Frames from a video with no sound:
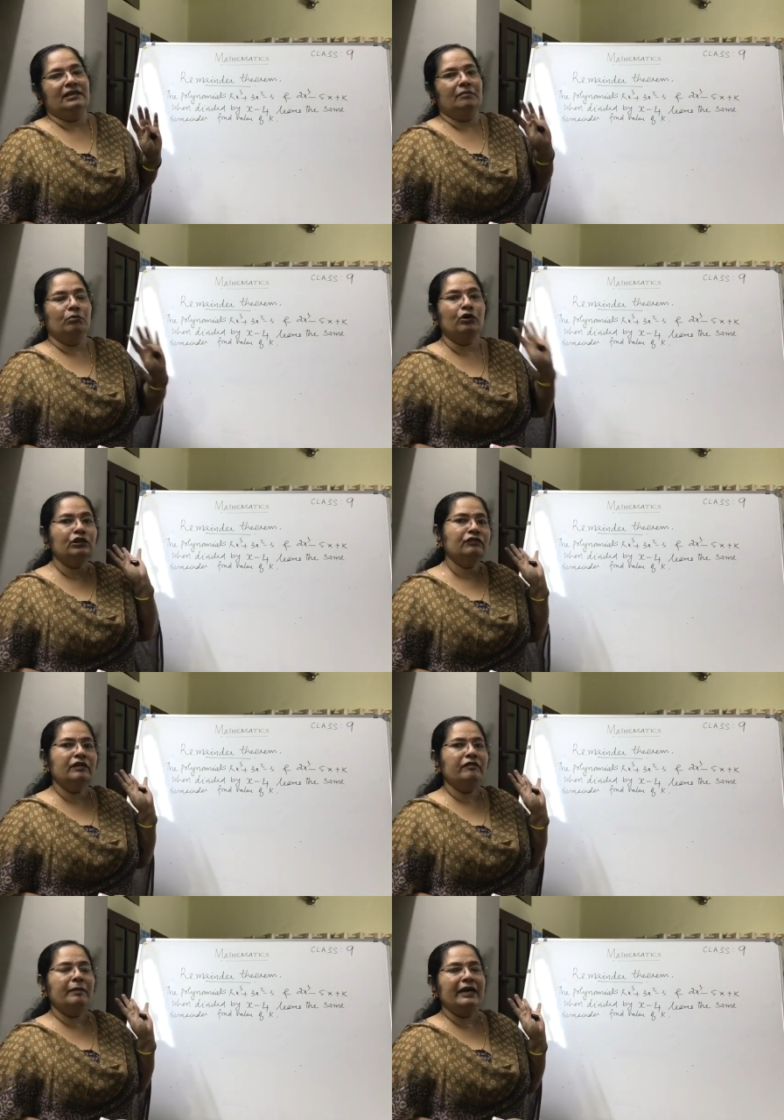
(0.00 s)
Both of them
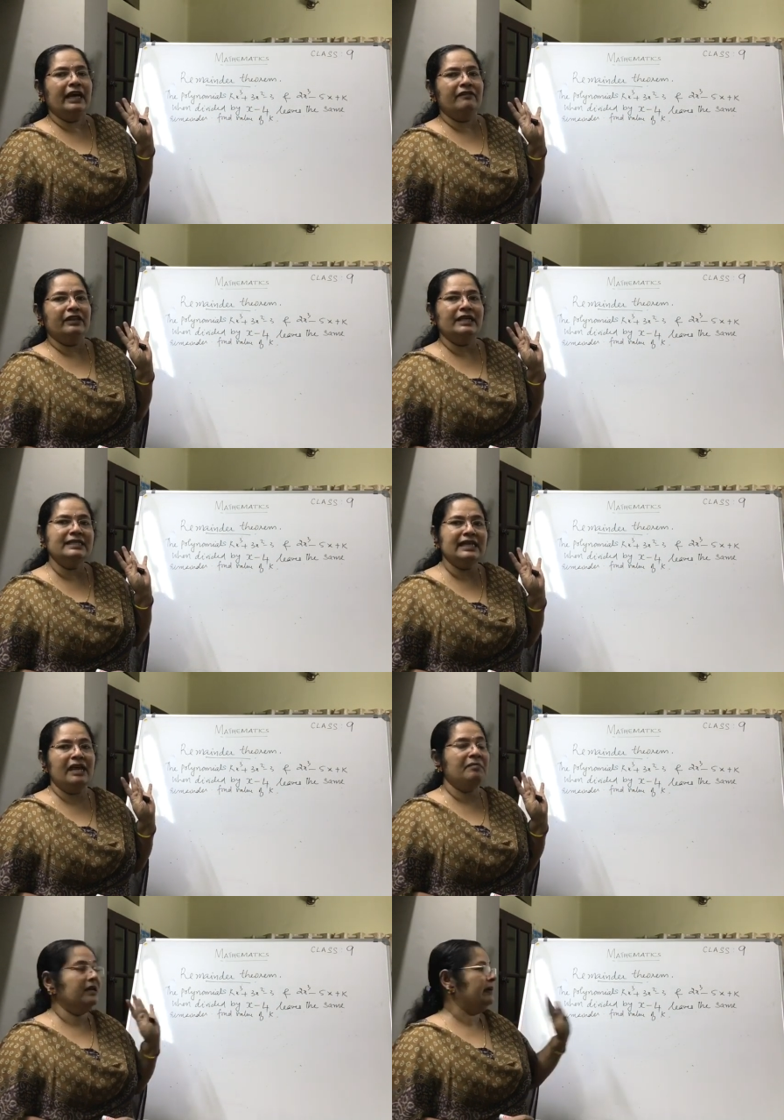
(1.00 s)
will be having the same
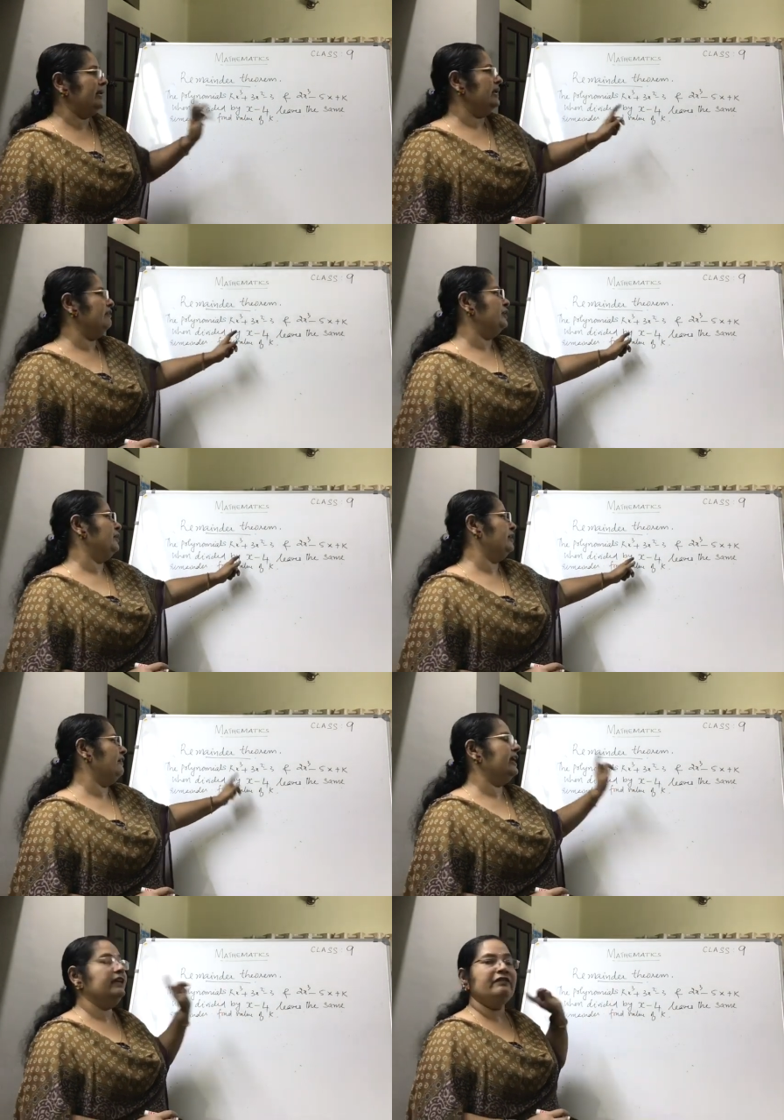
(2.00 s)
remainder when you
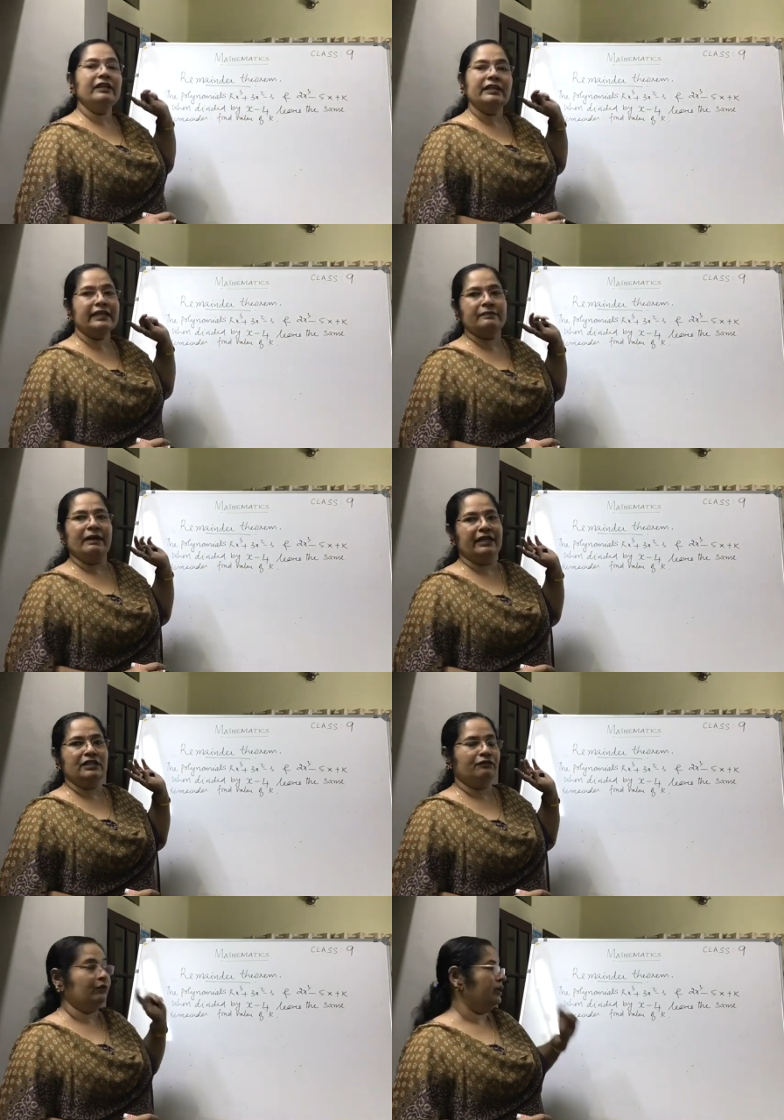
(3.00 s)
divide it with x minus
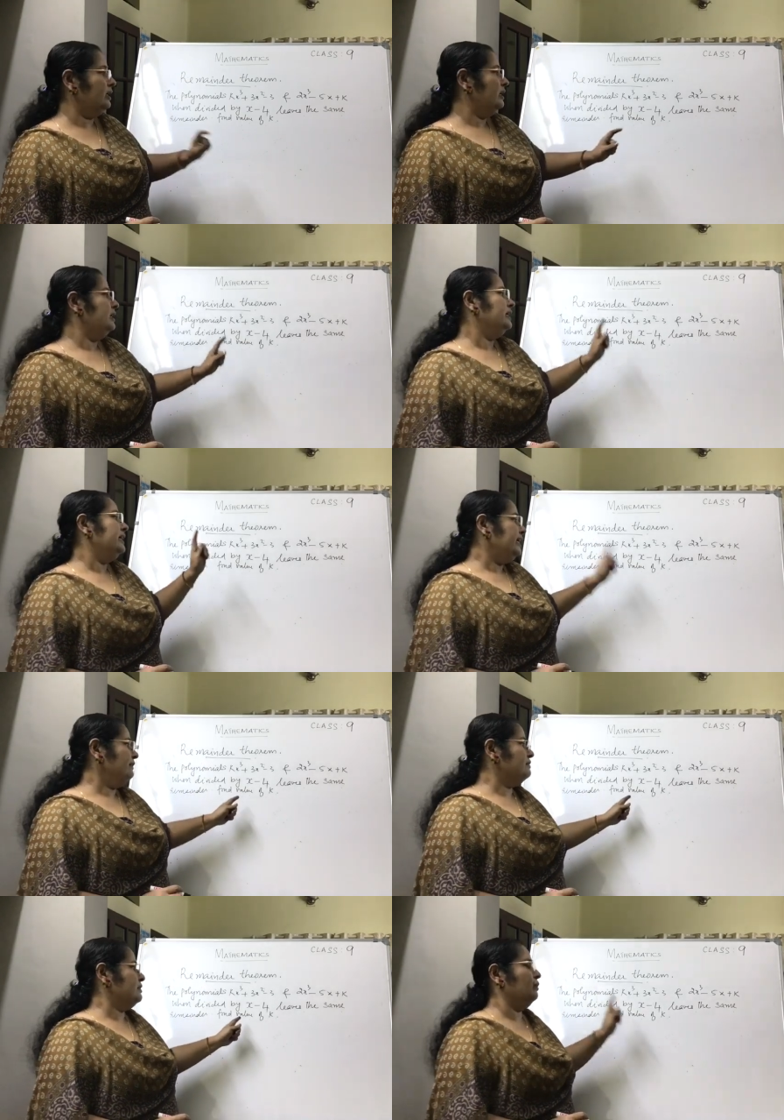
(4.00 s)
4. If
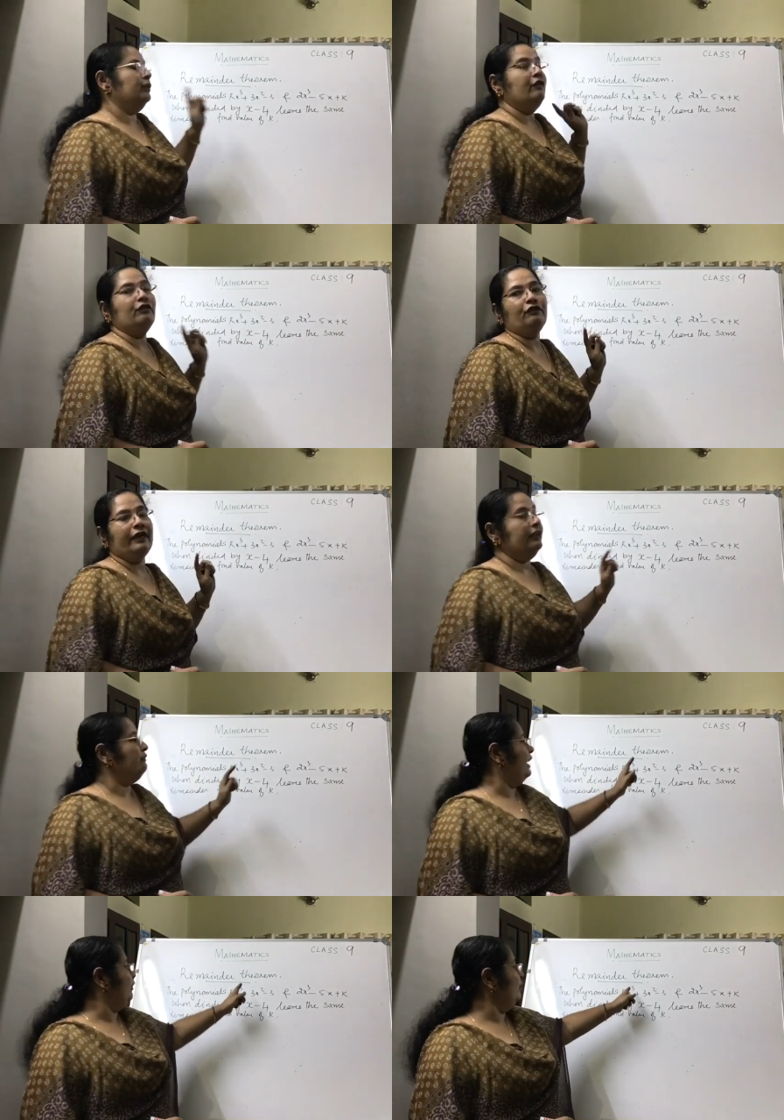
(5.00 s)
so, you have to find the
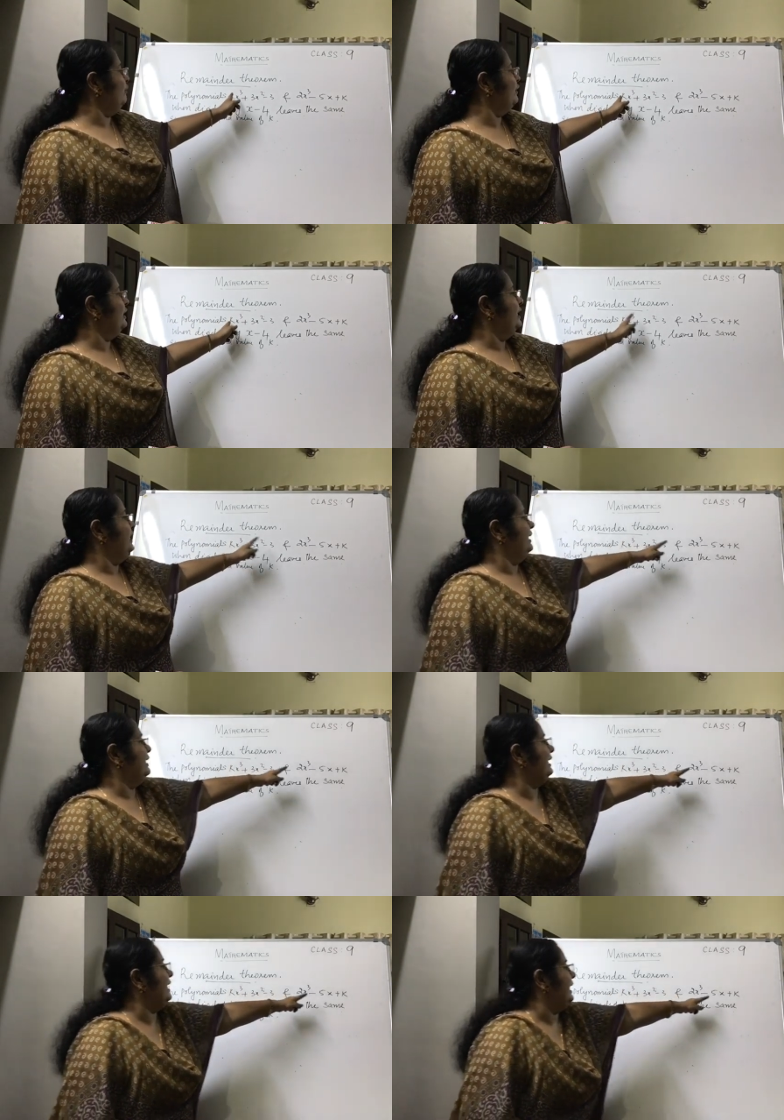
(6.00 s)
value of
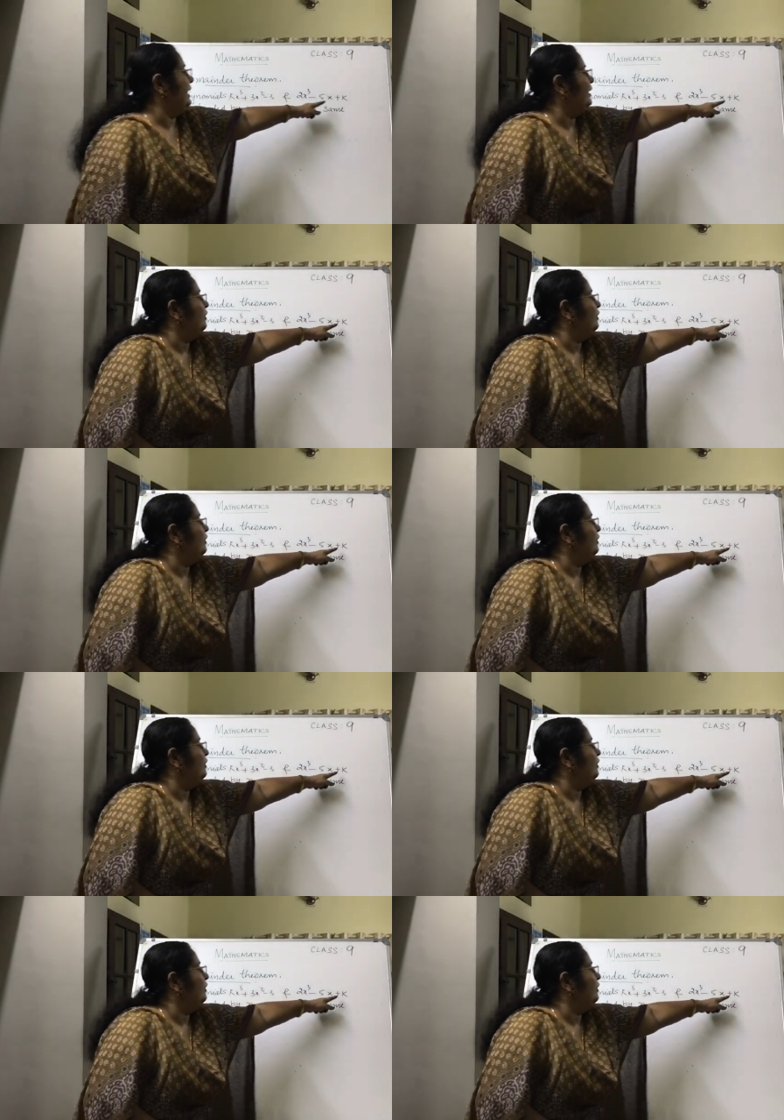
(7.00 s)
k.